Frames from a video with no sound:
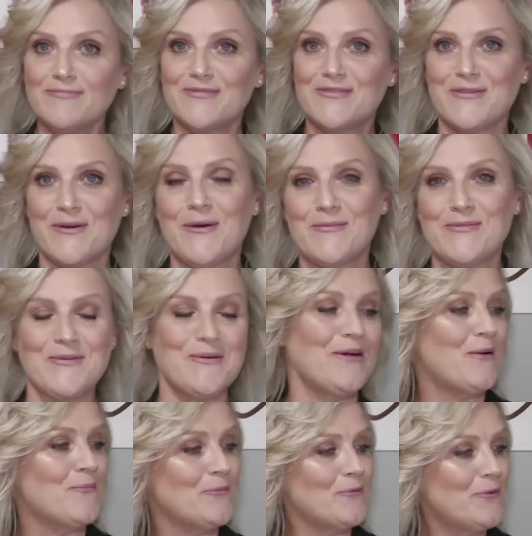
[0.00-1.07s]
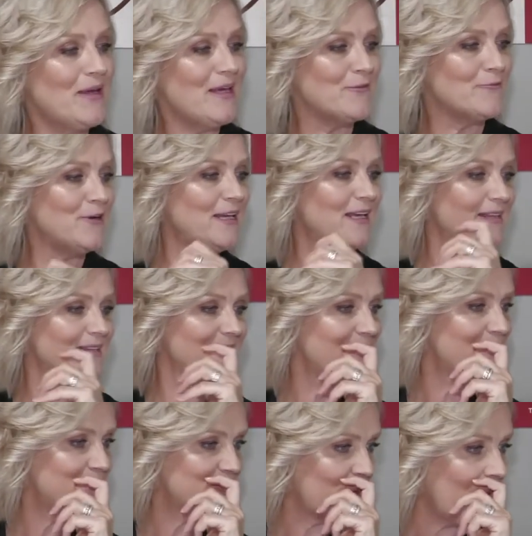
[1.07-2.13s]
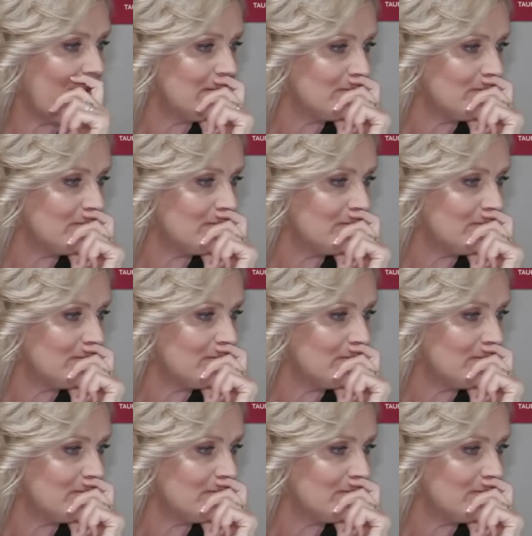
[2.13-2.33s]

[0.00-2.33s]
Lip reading: So, sorry, I'm looking and reading at the same time.